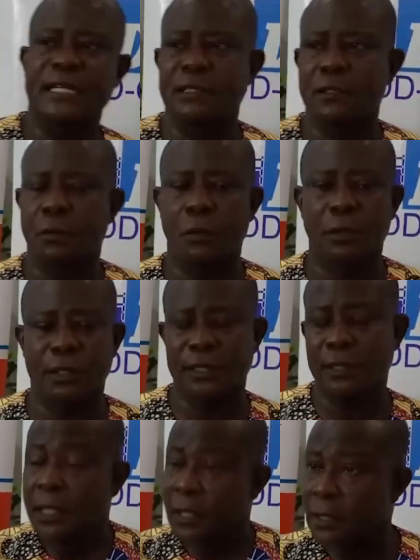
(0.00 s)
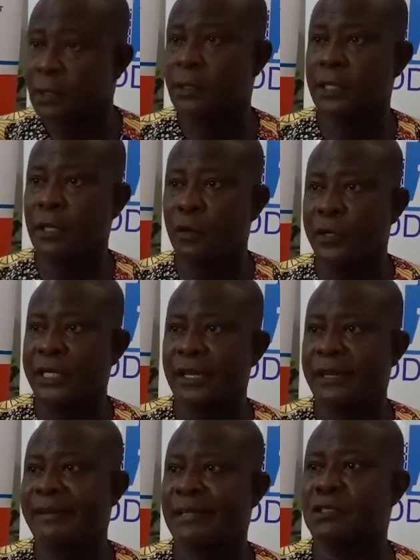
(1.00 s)
NDC supporters. They were
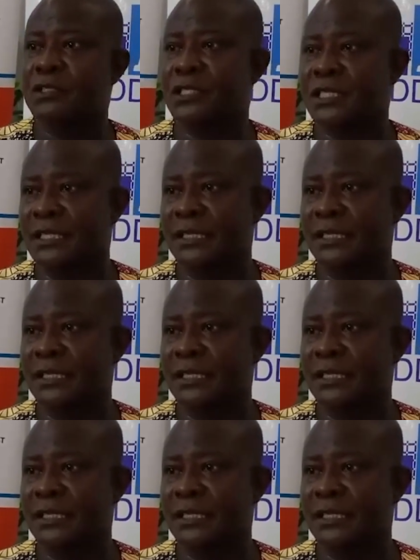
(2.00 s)
nearly lynched.